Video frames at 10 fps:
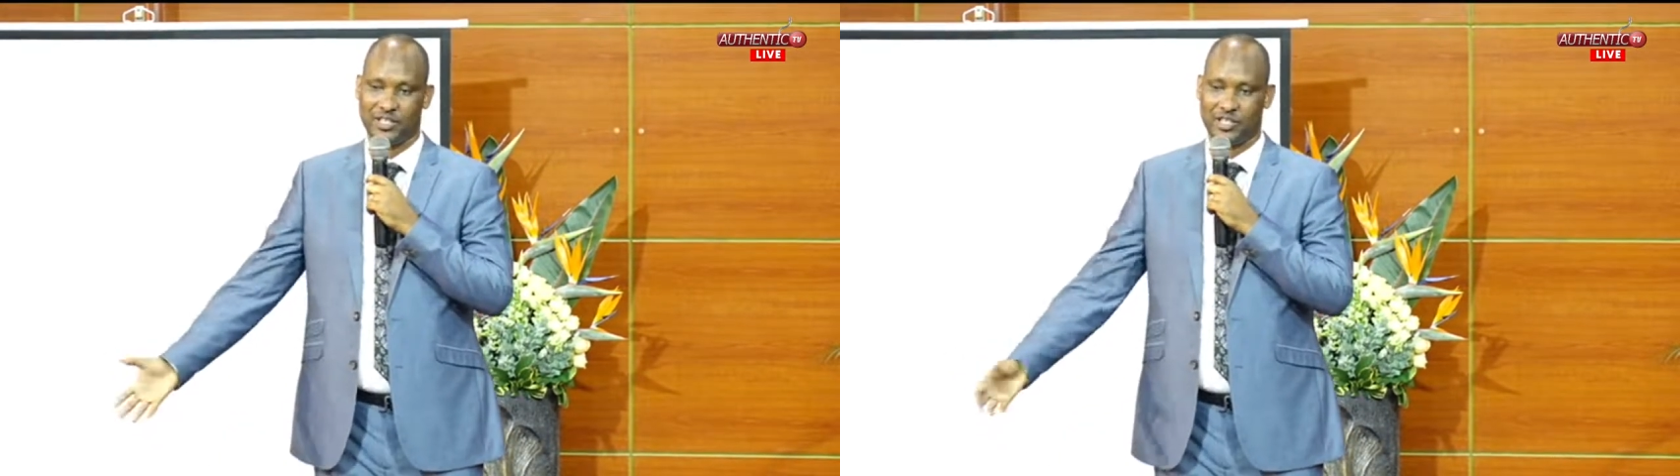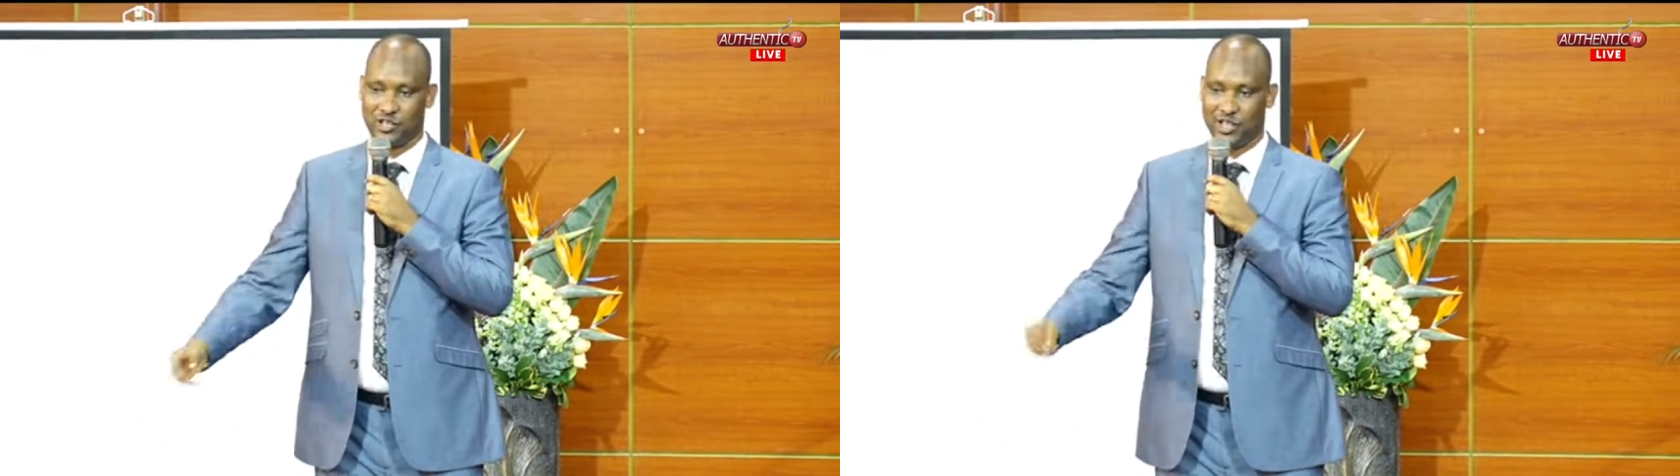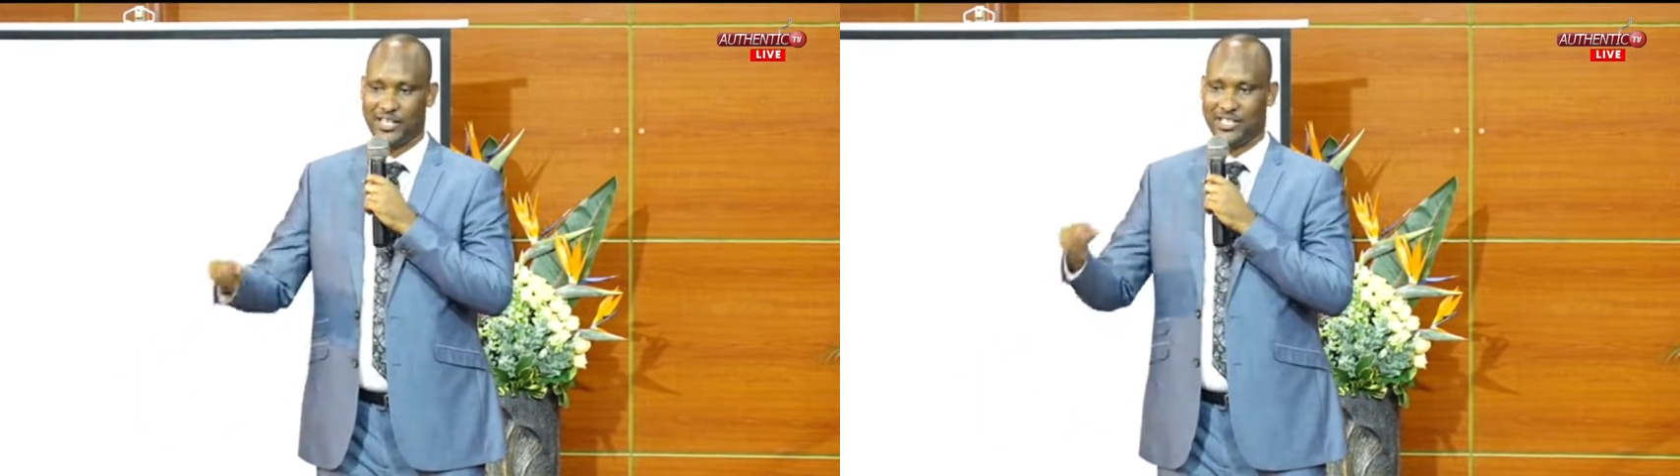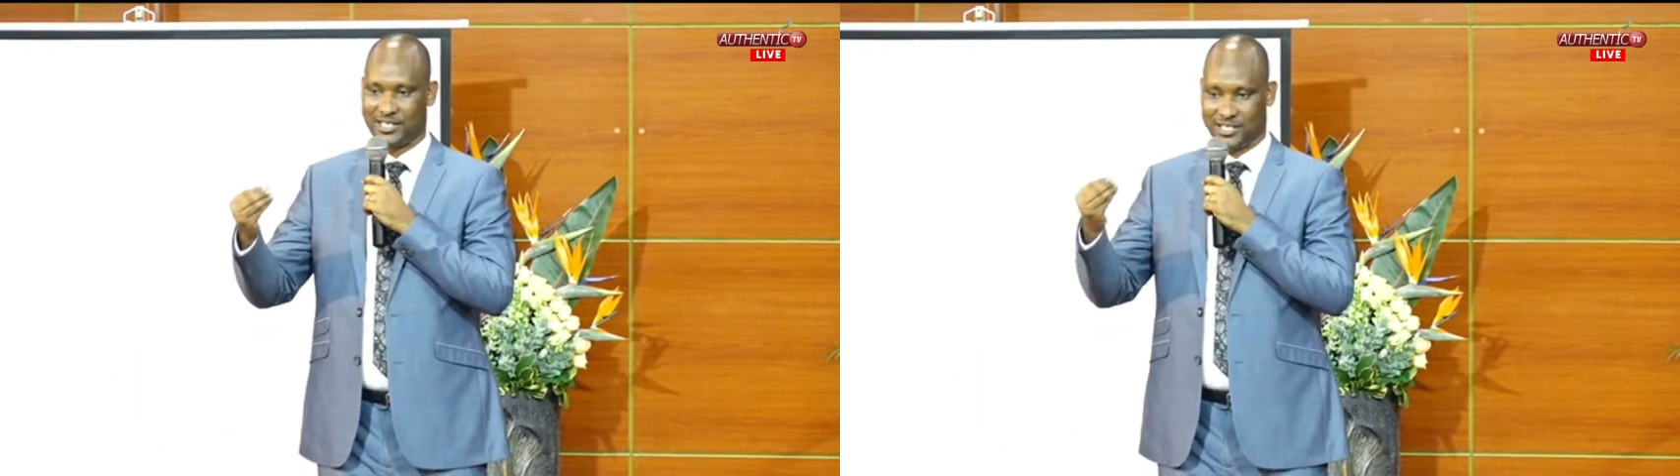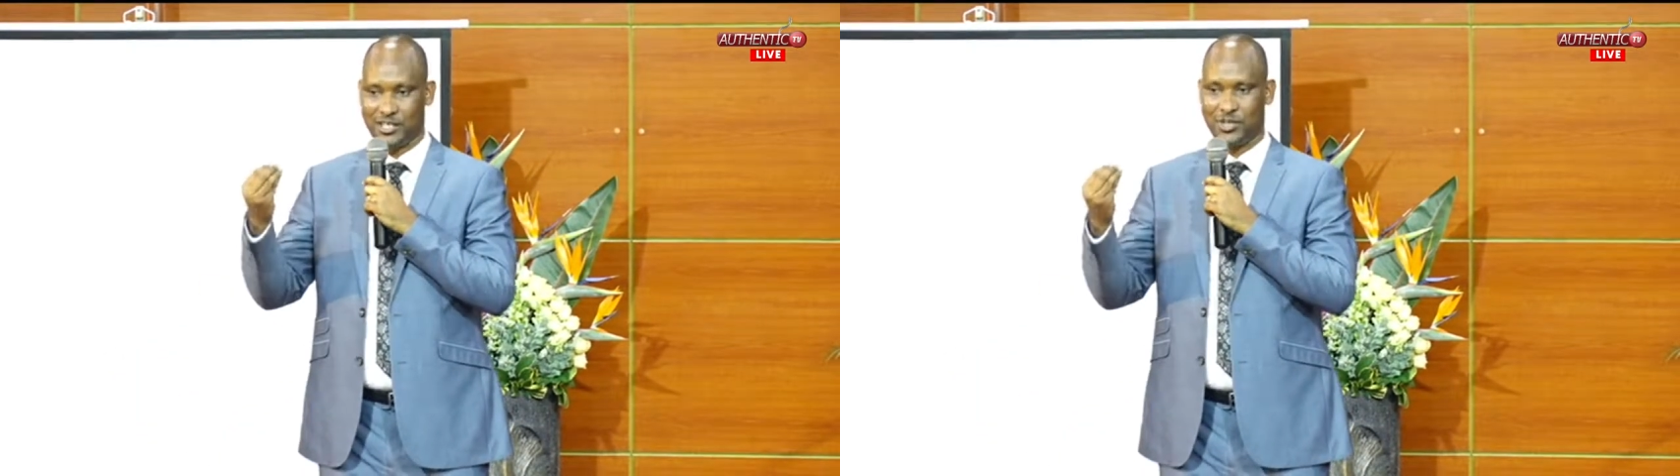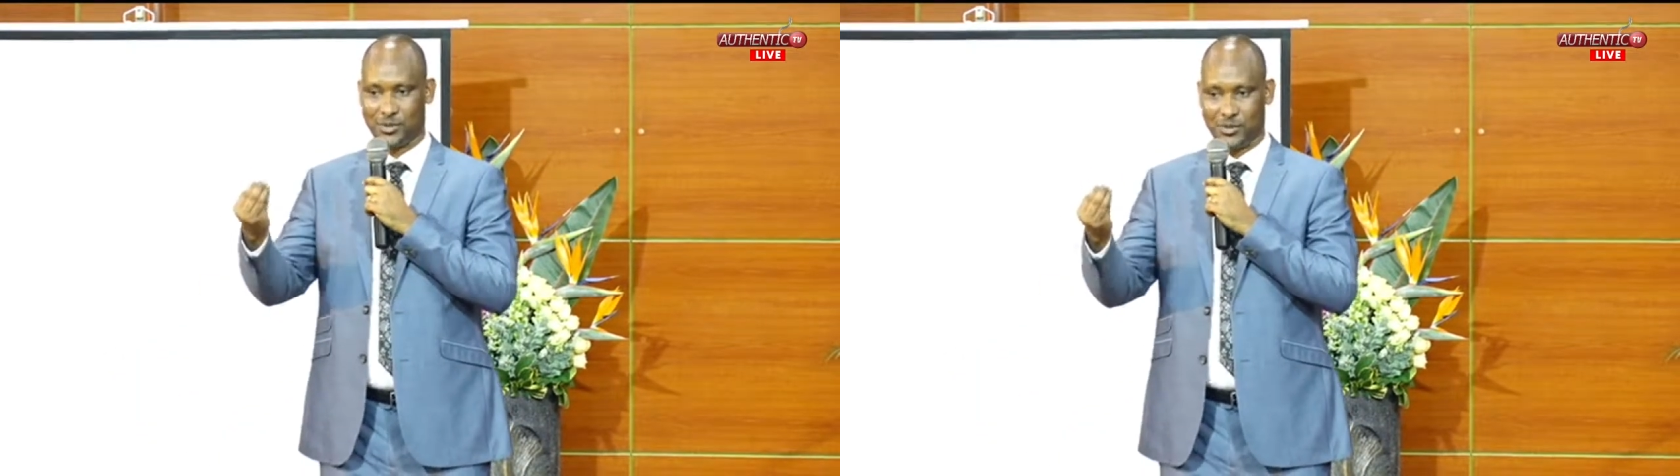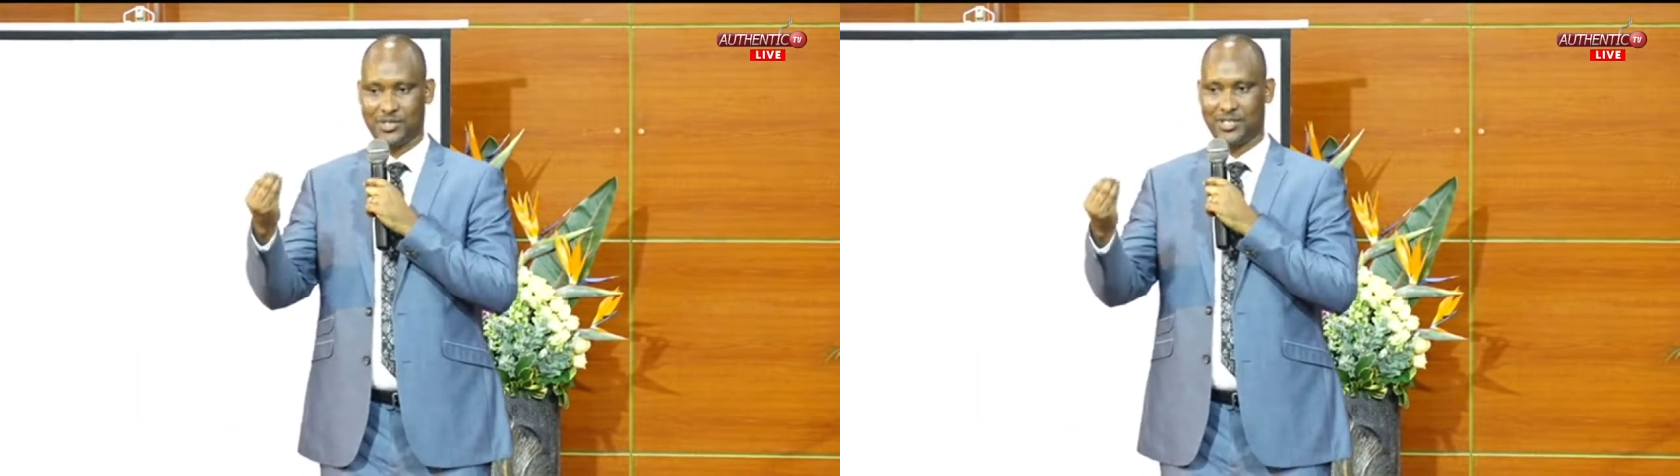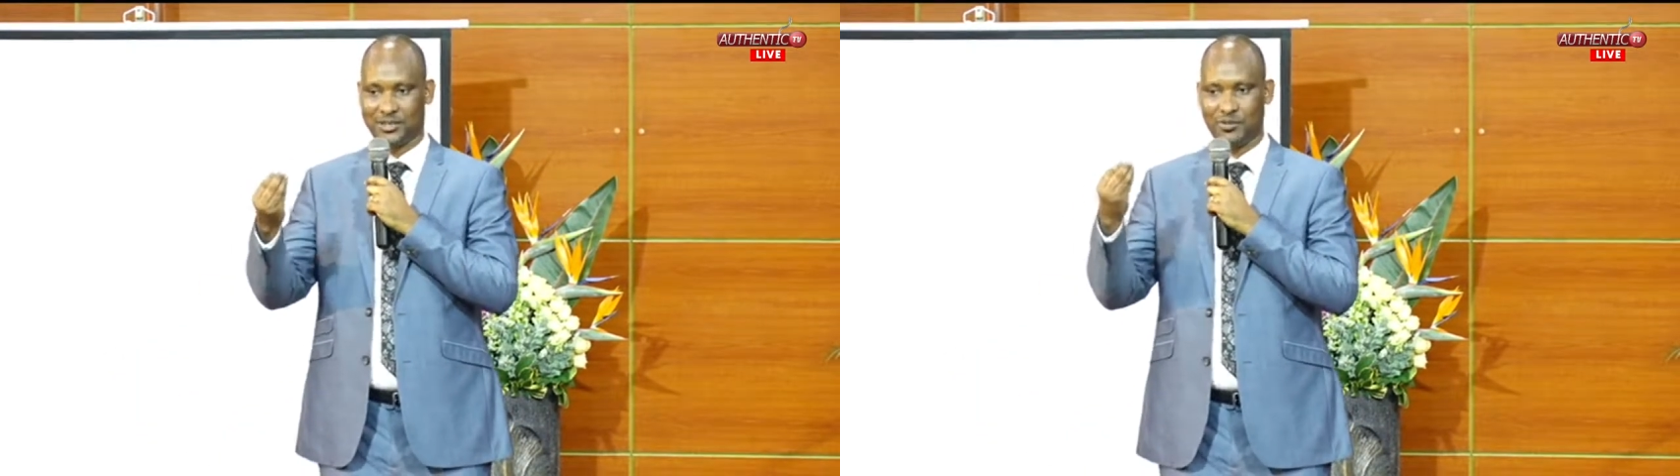So let's use